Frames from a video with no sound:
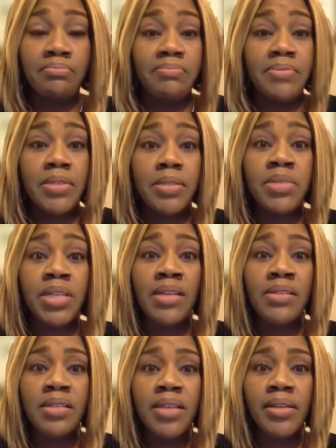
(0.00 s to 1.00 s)
some
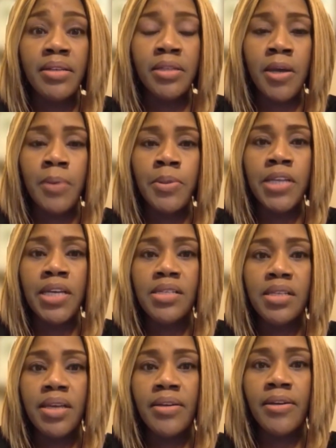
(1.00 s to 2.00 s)
days later, a couple of days
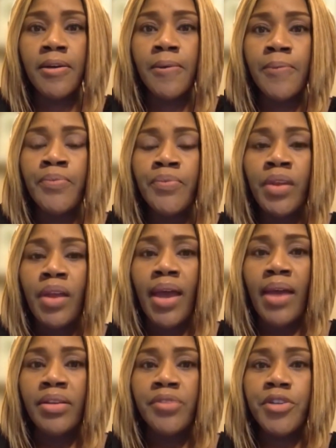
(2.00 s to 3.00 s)
later
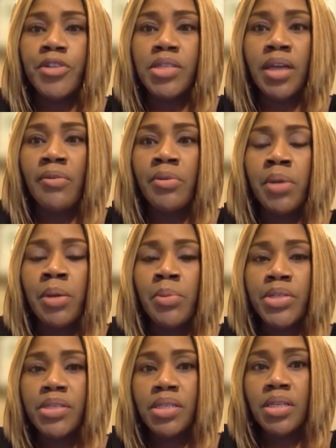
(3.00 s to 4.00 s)
and the first thing I remember
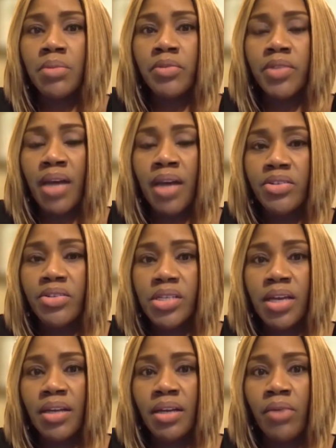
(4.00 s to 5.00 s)
is the team of doctors
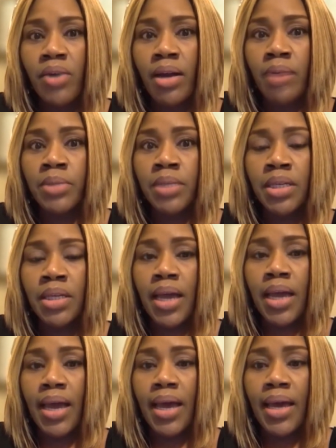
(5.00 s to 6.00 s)
standing around me
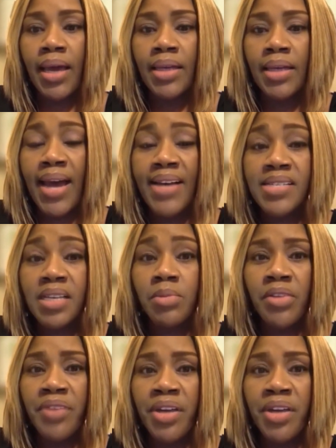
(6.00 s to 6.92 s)
and asking me if I